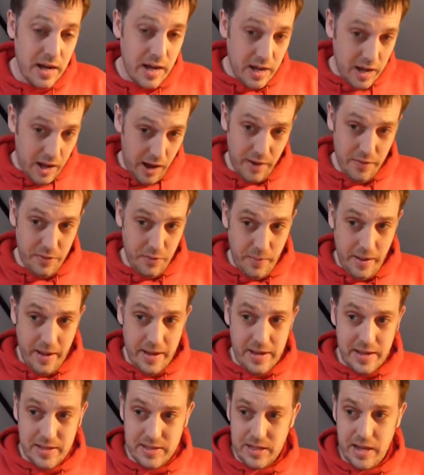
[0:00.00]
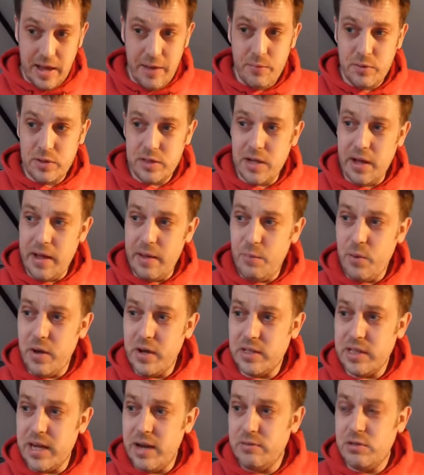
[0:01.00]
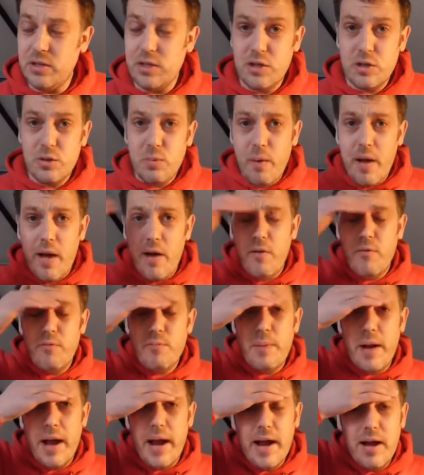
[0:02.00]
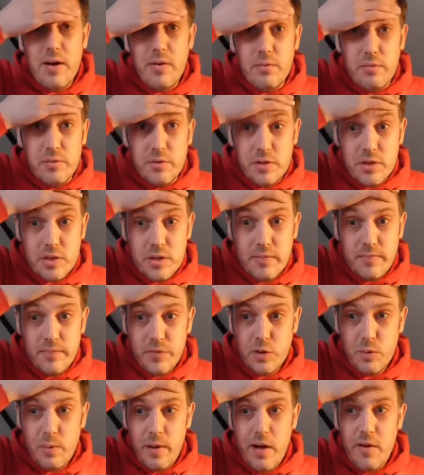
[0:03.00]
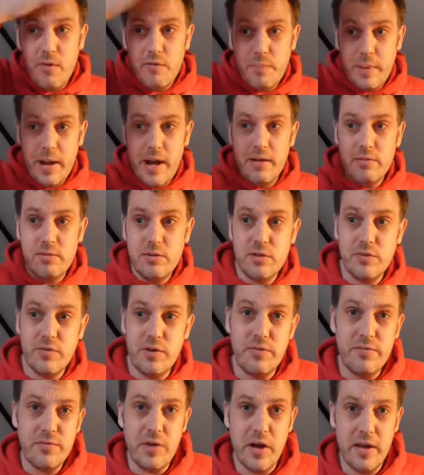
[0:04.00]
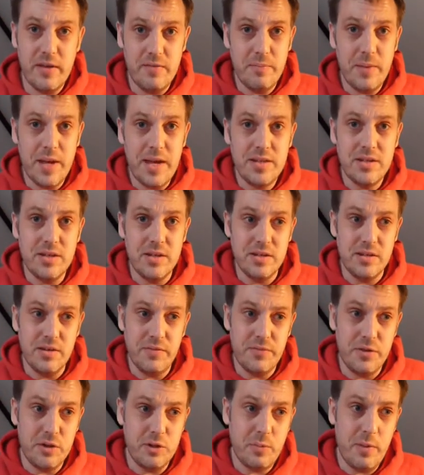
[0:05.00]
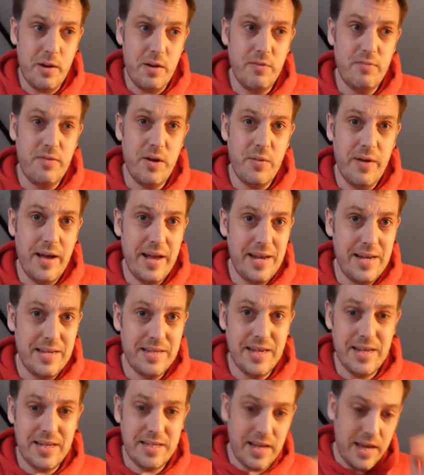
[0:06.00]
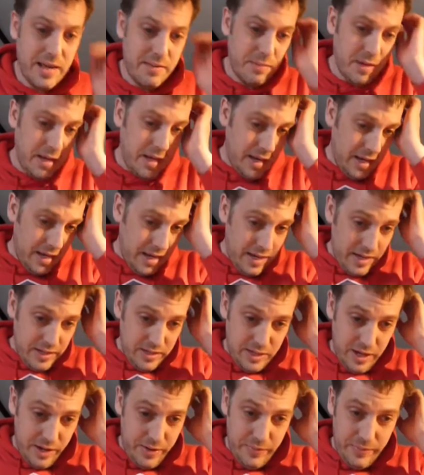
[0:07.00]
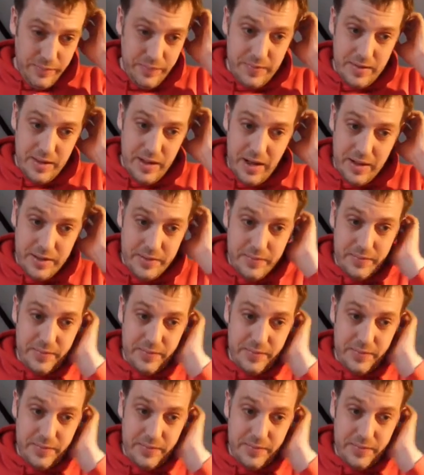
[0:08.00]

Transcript: Either way, it worked out to £12. £12 for 5 metres of the 12 volt LED tape. So I